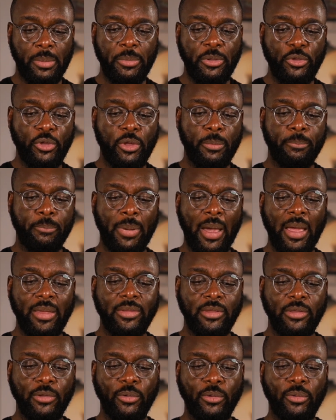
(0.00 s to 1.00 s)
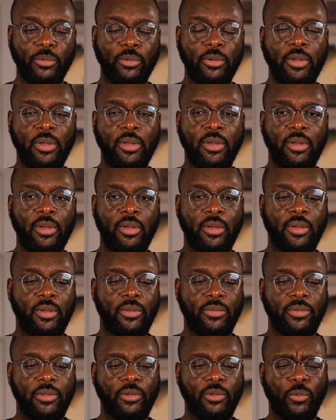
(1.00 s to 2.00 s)
I mean, you can buy the
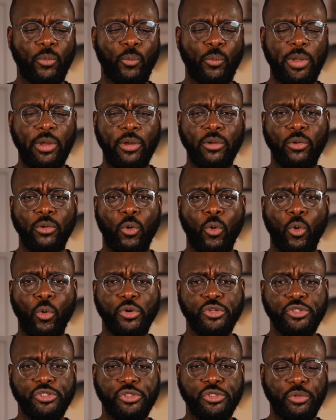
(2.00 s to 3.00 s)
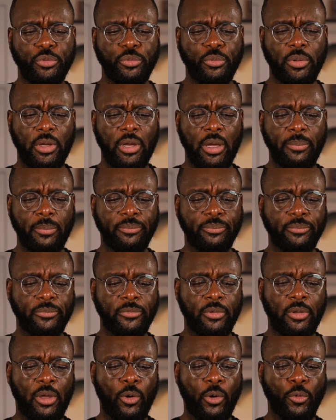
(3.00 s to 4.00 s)
little weird horseshoe
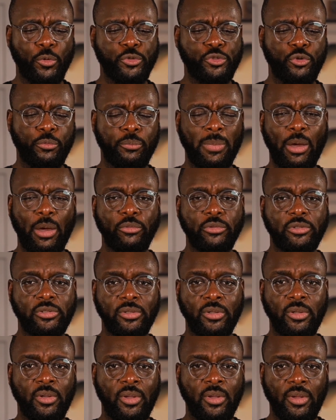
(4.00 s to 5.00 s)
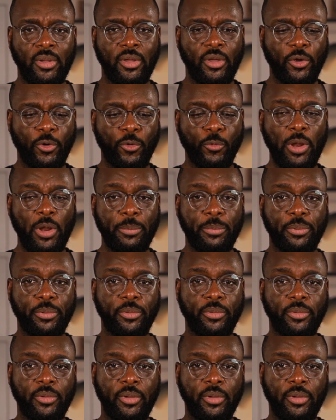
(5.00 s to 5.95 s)
mount grip